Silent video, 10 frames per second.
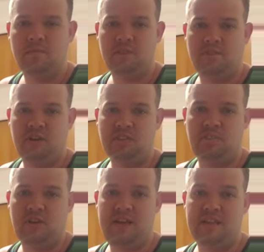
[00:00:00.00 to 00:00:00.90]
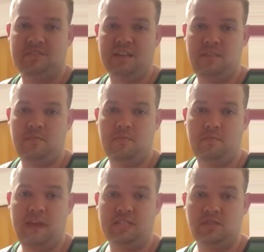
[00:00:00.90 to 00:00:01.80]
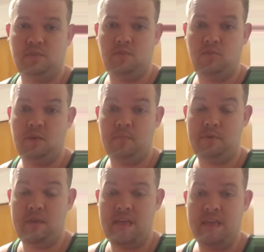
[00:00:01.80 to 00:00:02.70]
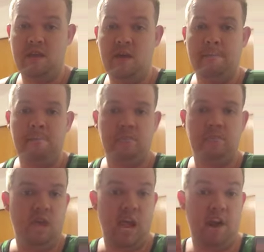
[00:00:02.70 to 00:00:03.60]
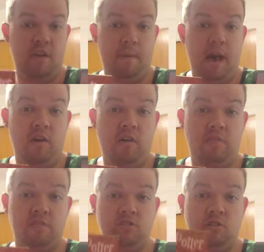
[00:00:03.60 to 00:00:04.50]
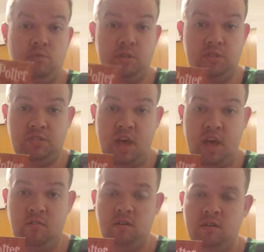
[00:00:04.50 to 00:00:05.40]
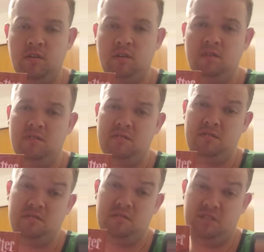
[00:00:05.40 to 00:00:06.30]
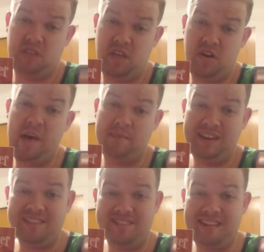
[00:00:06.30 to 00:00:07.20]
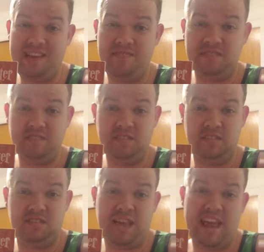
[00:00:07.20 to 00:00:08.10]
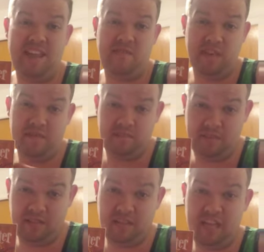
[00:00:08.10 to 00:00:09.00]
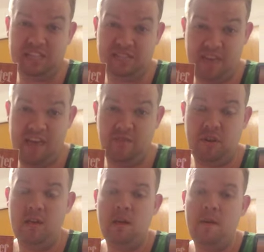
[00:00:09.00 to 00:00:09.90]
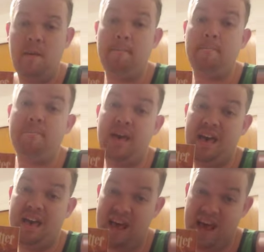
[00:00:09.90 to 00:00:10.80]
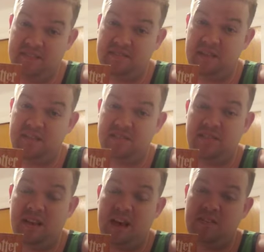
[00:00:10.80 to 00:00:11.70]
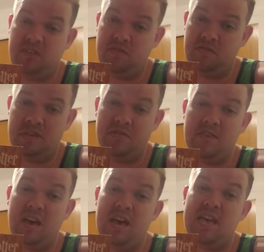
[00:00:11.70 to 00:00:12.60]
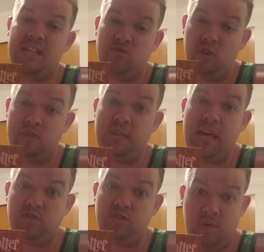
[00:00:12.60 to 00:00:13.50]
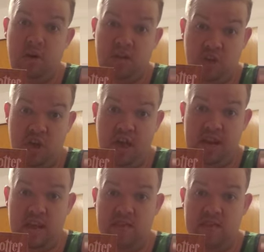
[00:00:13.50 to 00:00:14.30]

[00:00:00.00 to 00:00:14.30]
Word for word: The first book at 7th place will be Harry Potter and the Sorcerer's Stone. So I'm gonna say this is kind of like my least favorite, but I did I do think the intro was actually pretty good,